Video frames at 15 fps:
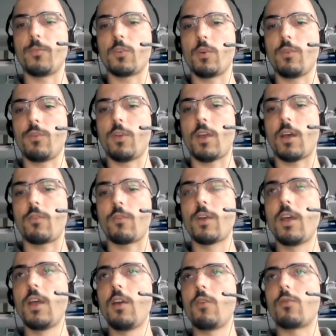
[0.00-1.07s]
So if you have,
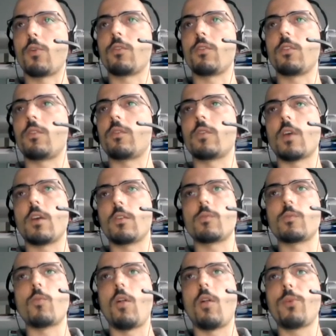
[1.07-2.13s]
for instance, a
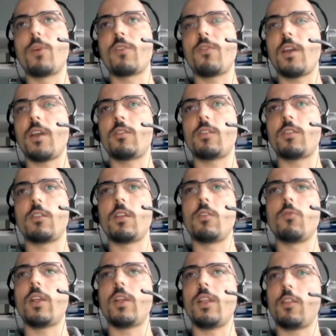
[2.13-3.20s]
small bug fix that
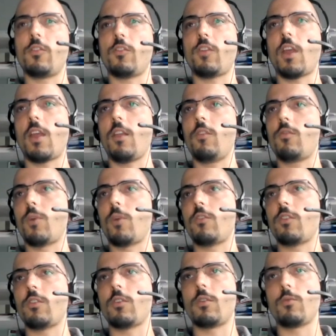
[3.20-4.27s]
didn't really change
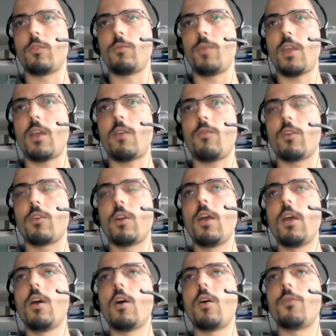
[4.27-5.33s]
much in terms of behavior
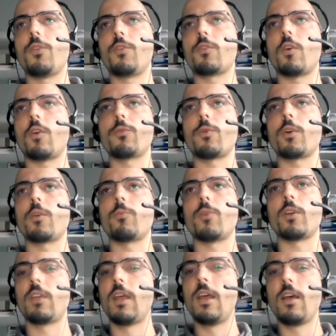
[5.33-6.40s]
of the software,
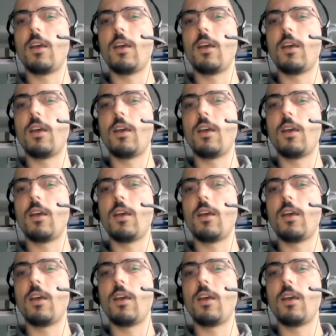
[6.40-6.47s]
but